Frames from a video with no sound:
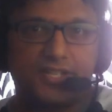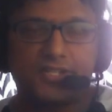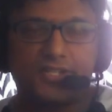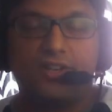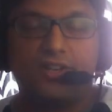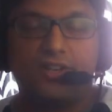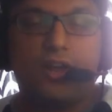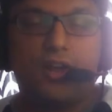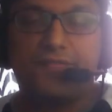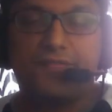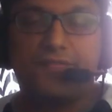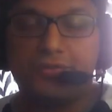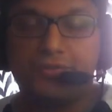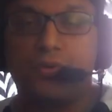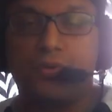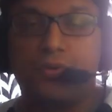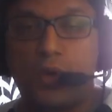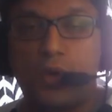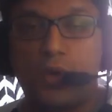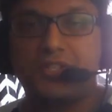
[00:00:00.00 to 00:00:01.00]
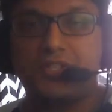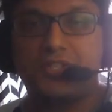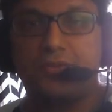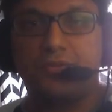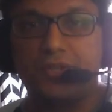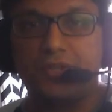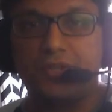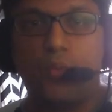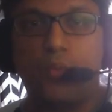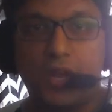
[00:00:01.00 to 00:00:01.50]
and a lot of you there was
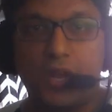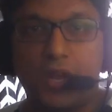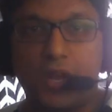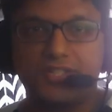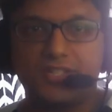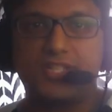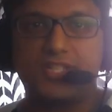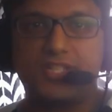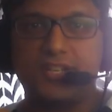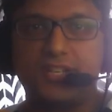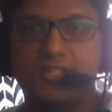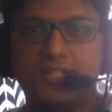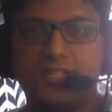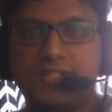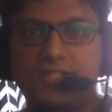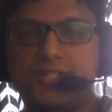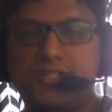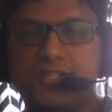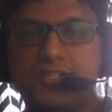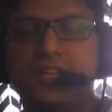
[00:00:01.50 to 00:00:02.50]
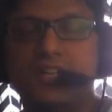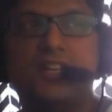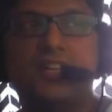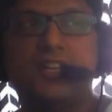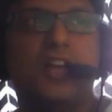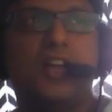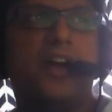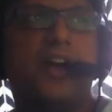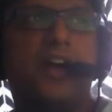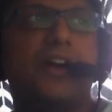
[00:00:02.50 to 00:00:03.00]
only one sentence
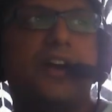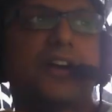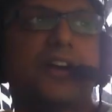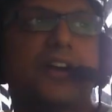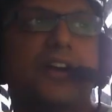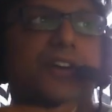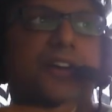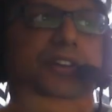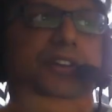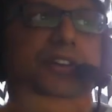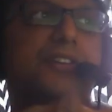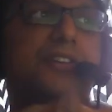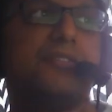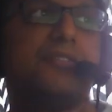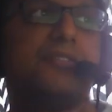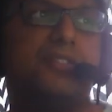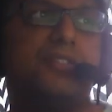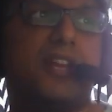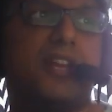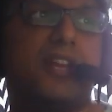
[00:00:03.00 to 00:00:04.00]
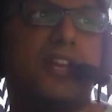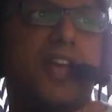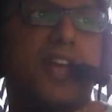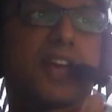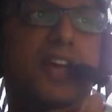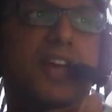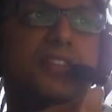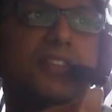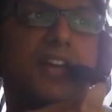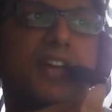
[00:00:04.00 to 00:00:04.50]
that
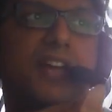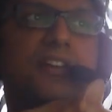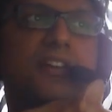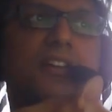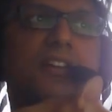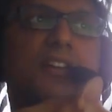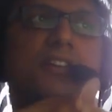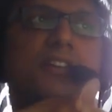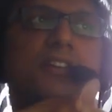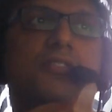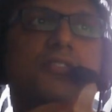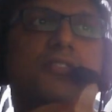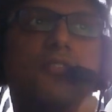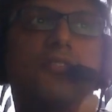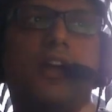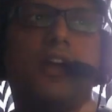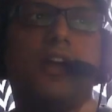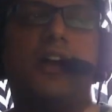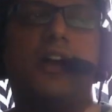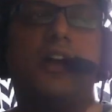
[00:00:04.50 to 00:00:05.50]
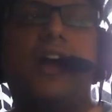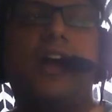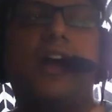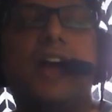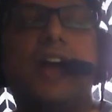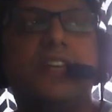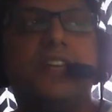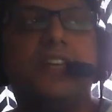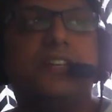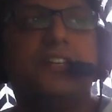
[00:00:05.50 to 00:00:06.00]
had that, I
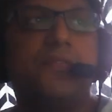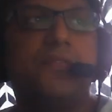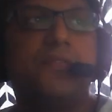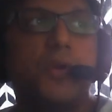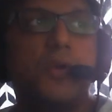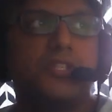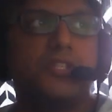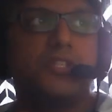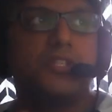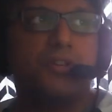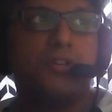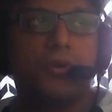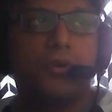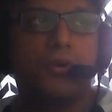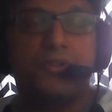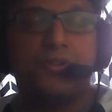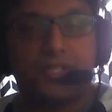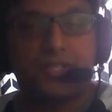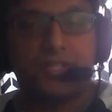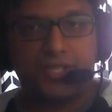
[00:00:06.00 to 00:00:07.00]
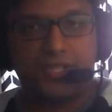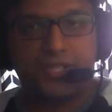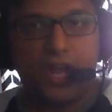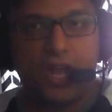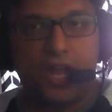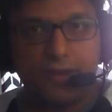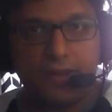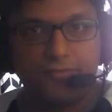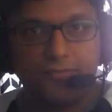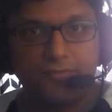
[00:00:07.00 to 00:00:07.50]
didn't give you a 0 this
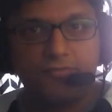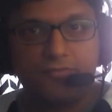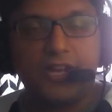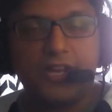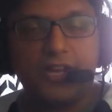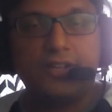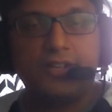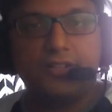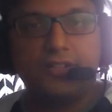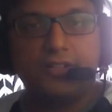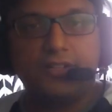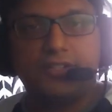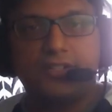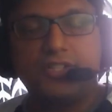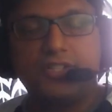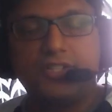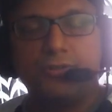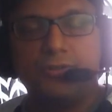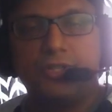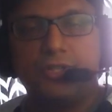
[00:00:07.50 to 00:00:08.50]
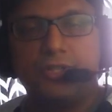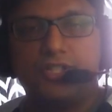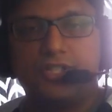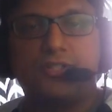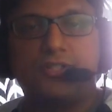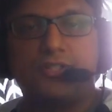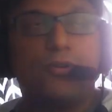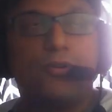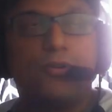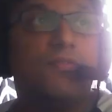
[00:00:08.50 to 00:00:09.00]
time, right? Consider this a
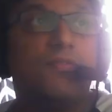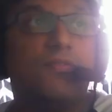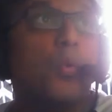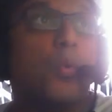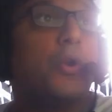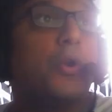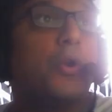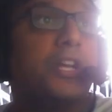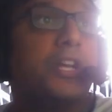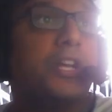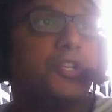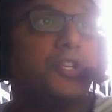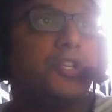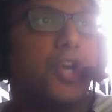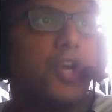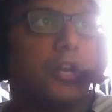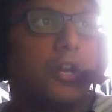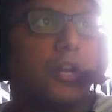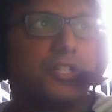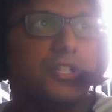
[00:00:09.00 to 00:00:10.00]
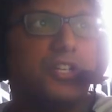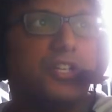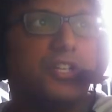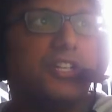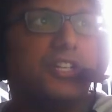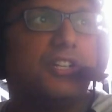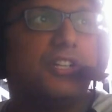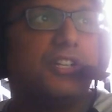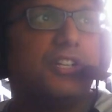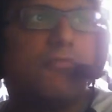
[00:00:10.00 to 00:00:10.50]
sort of warning shot,
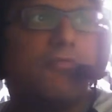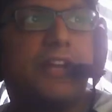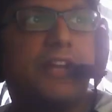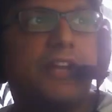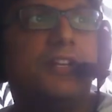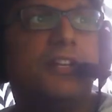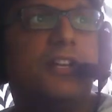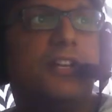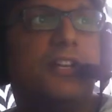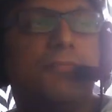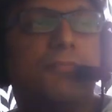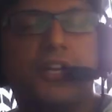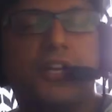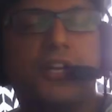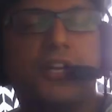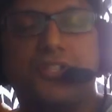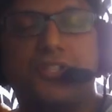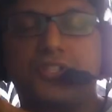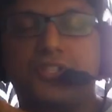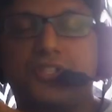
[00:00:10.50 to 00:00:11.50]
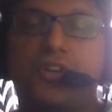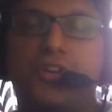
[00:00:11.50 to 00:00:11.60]
right? Because it's,